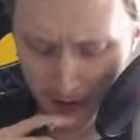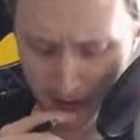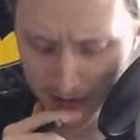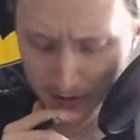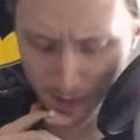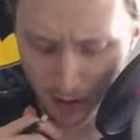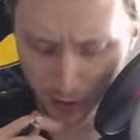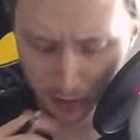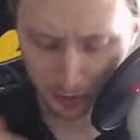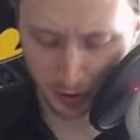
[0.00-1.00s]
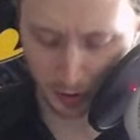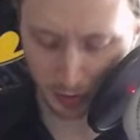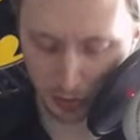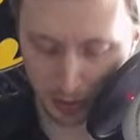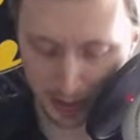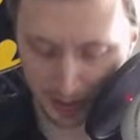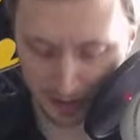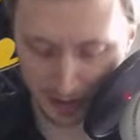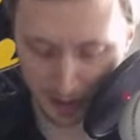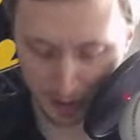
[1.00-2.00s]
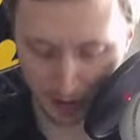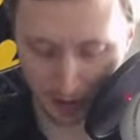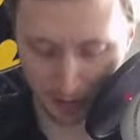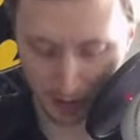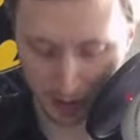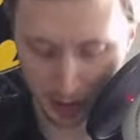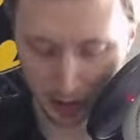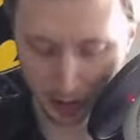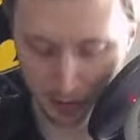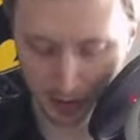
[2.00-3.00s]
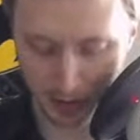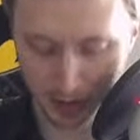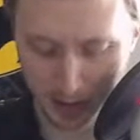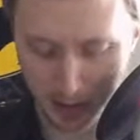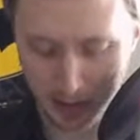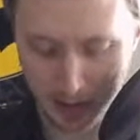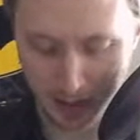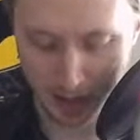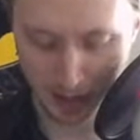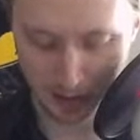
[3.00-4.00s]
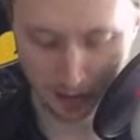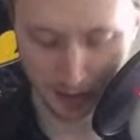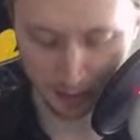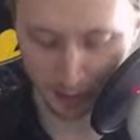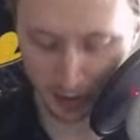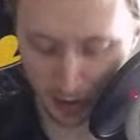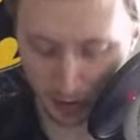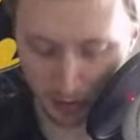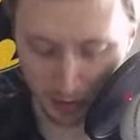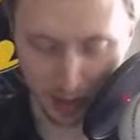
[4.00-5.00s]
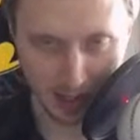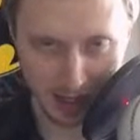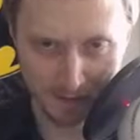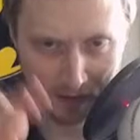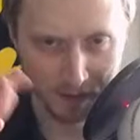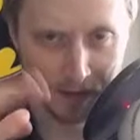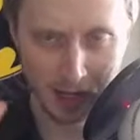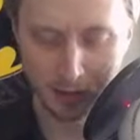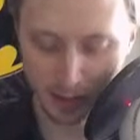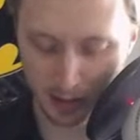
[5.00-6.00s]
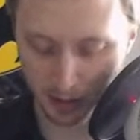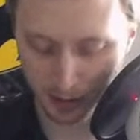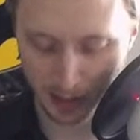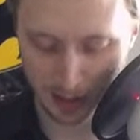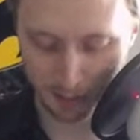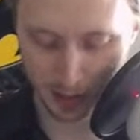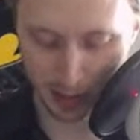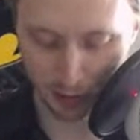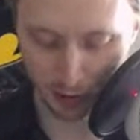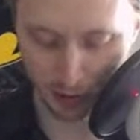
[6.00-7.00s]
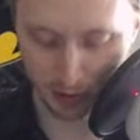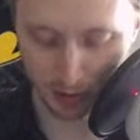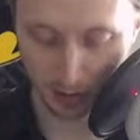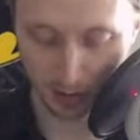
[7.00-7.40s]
And I want you to examine them closely and let me know if the following combinations